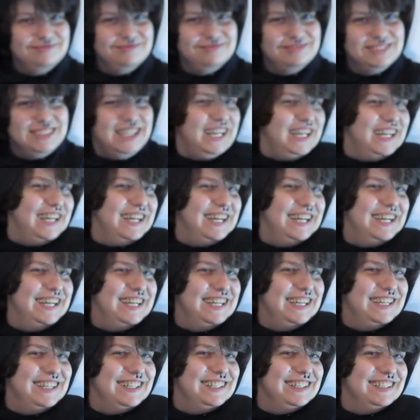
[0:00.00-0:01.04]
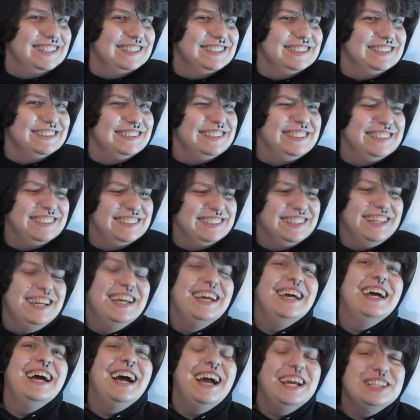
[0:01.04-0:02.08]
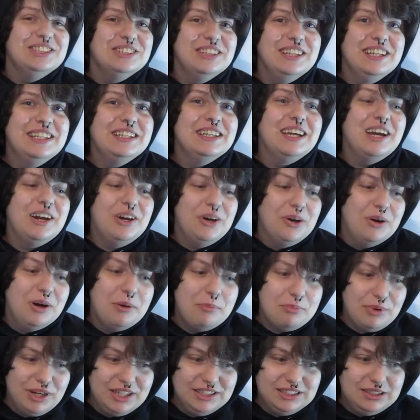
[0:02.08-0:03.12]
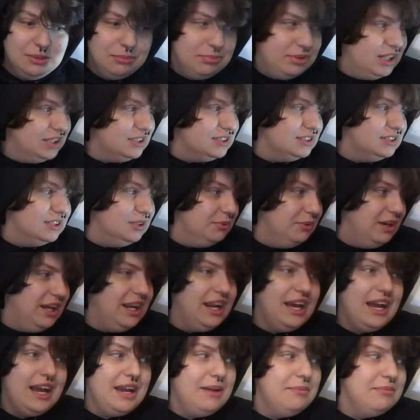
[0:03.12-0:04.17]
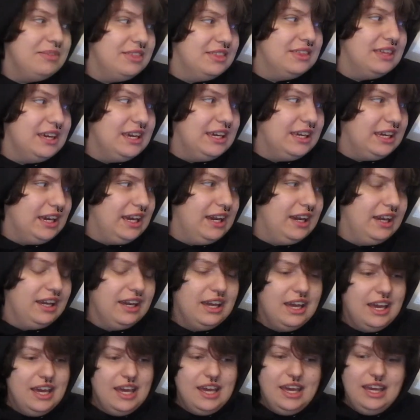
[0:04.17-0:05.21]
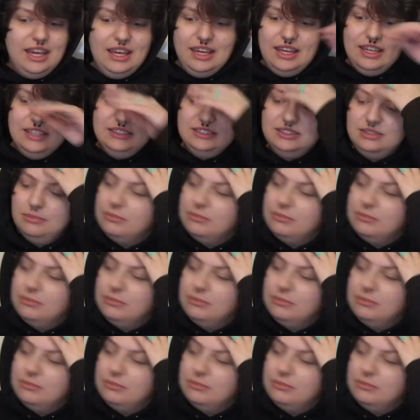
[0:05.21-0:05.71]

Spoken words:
Ta-da! I do need to go bring some books. So what I'm thinking is,